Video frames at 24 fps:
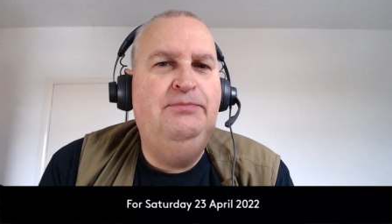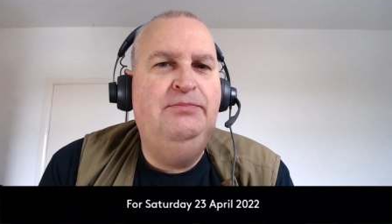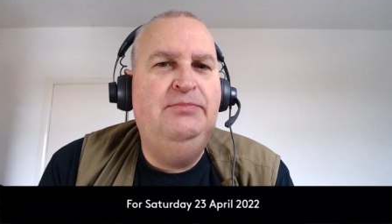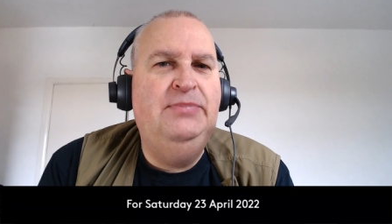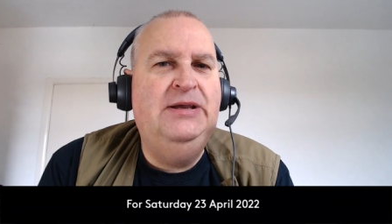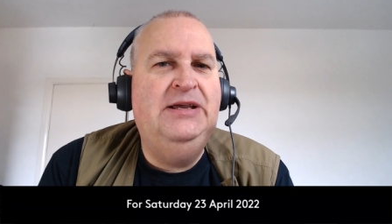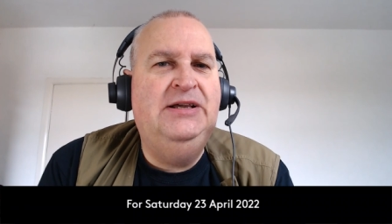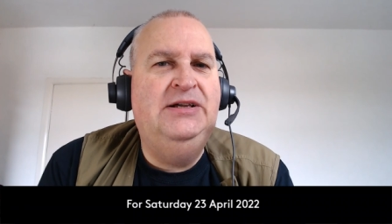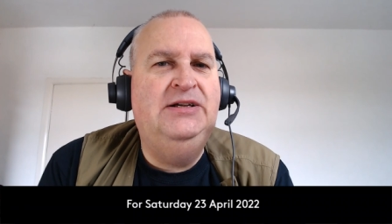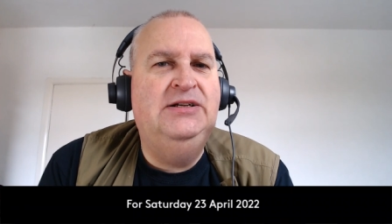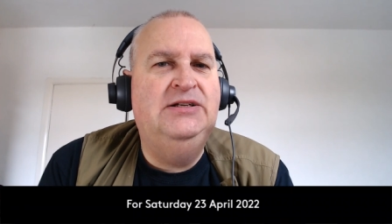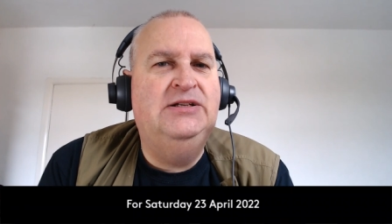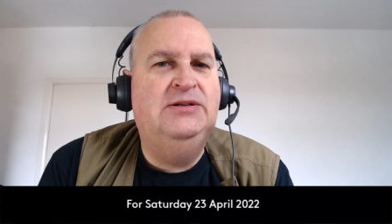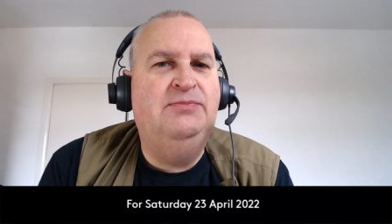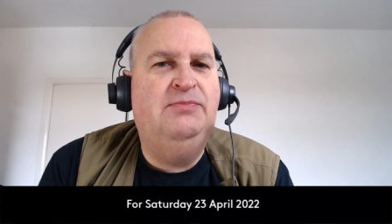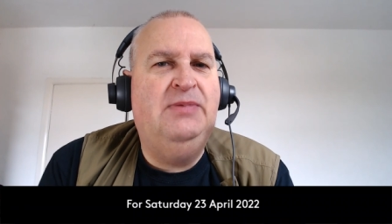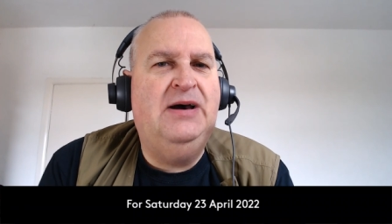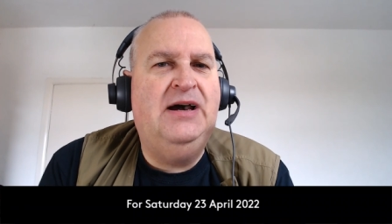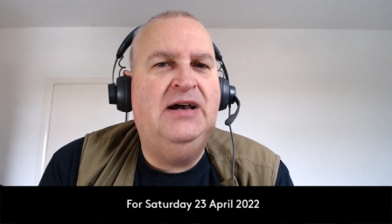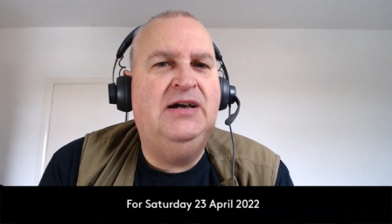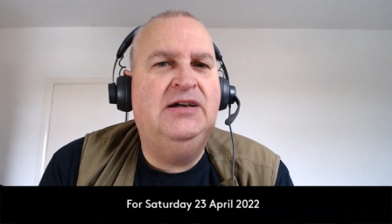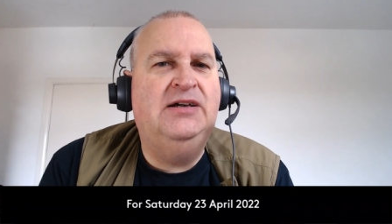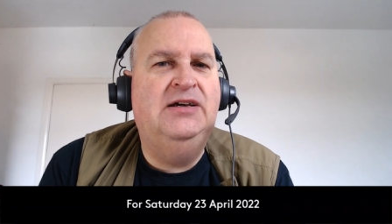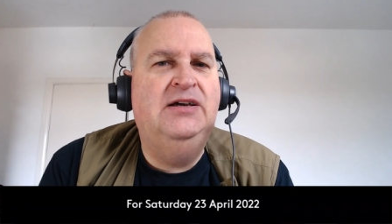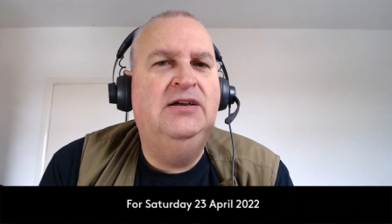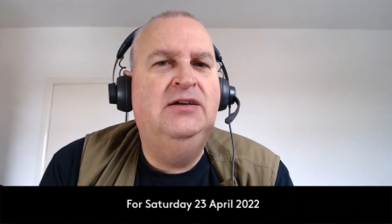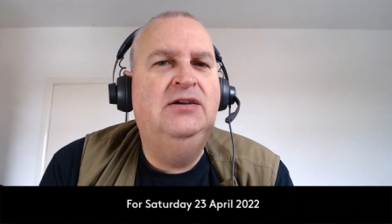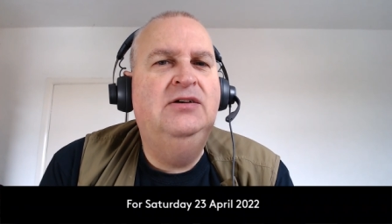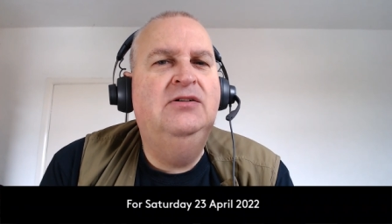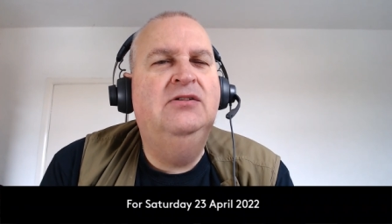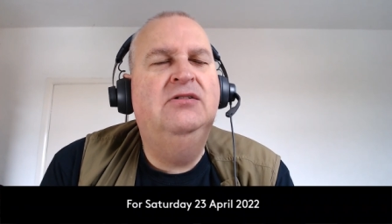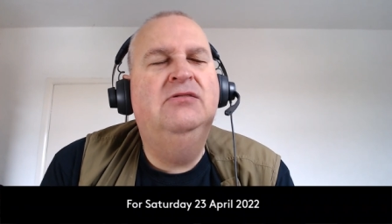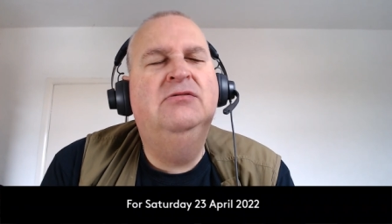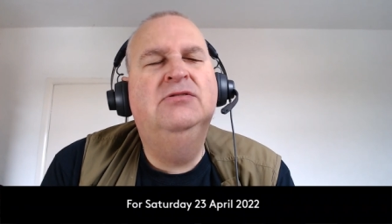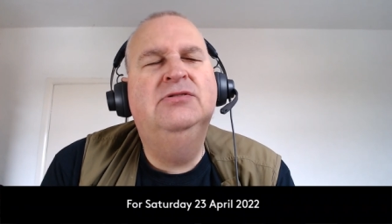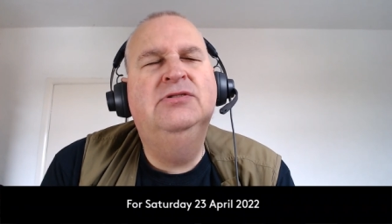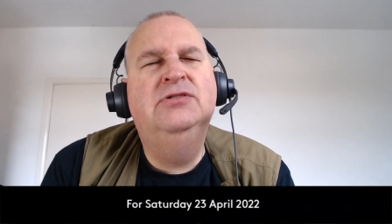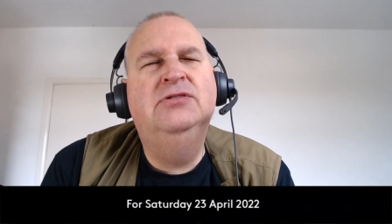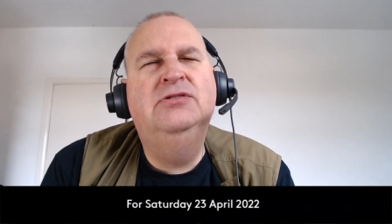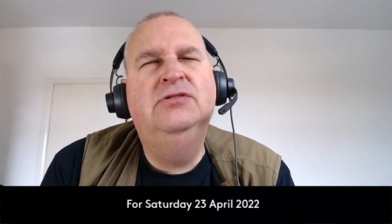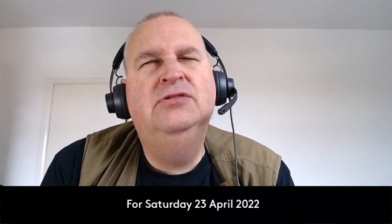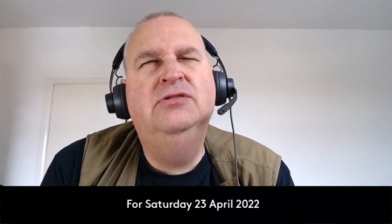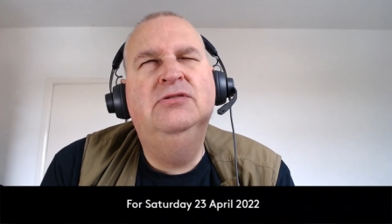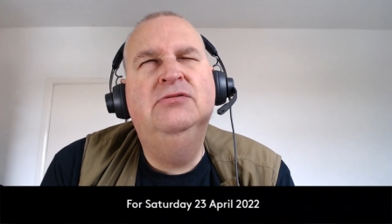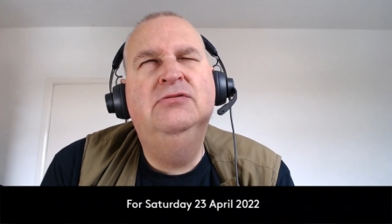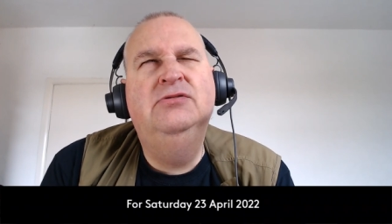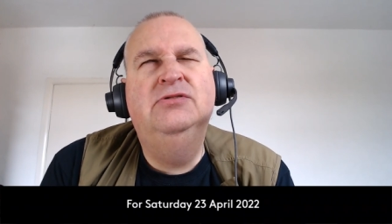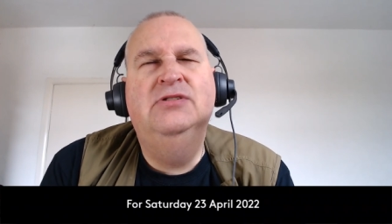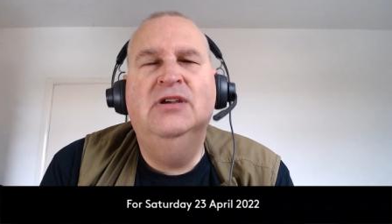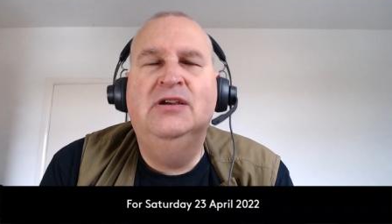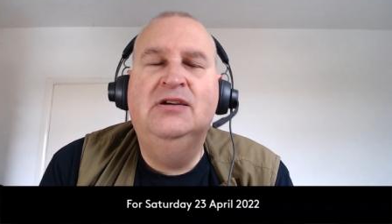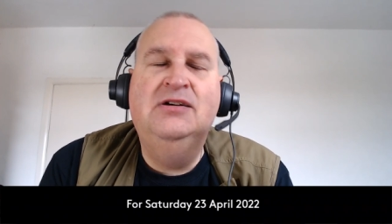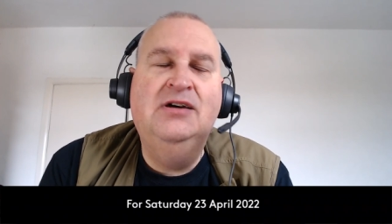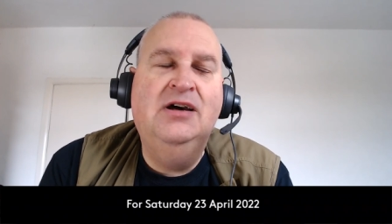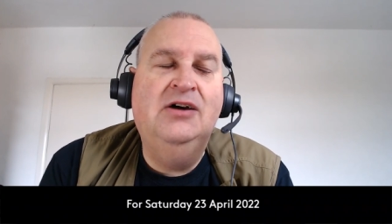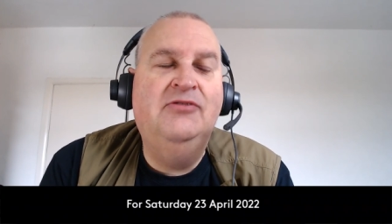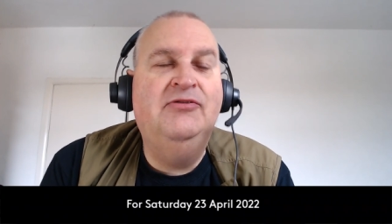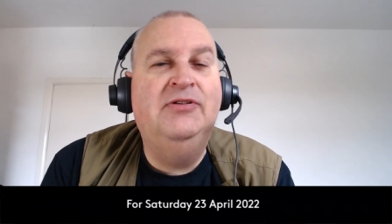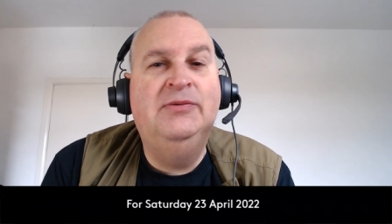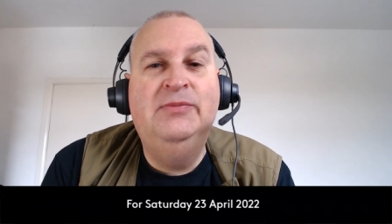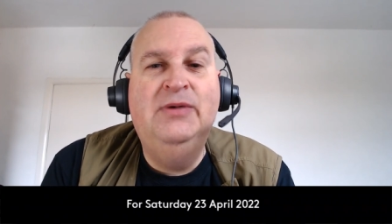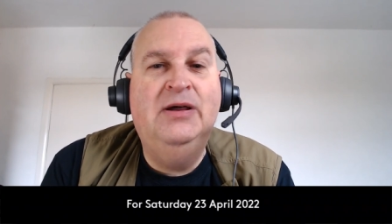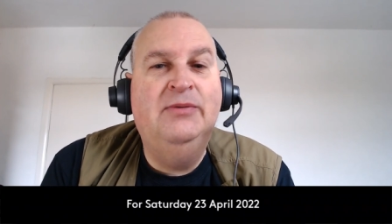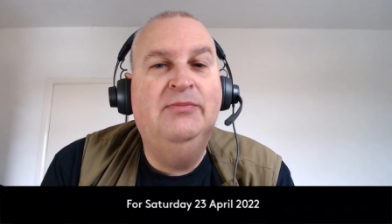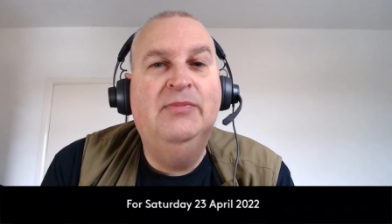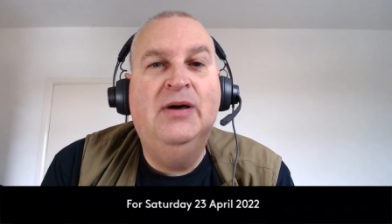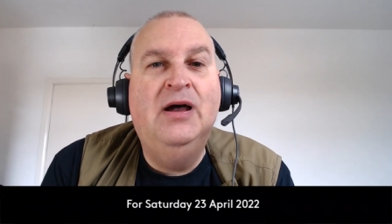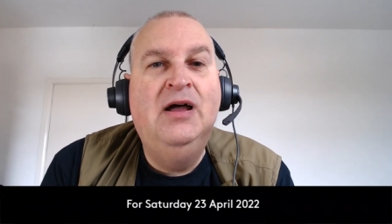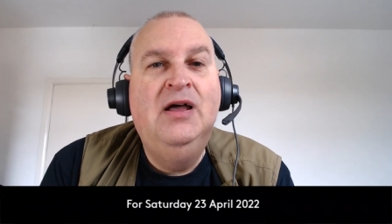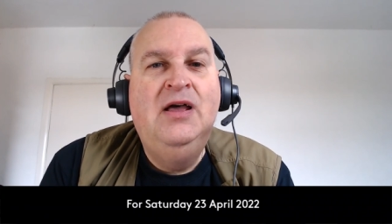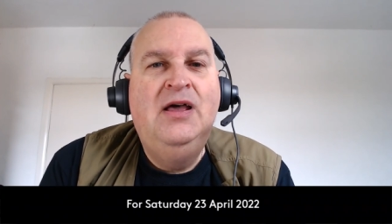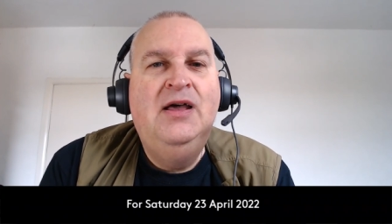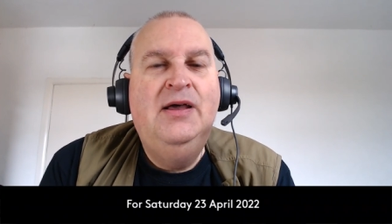pinged back. Was it Tuesday? Can't remember.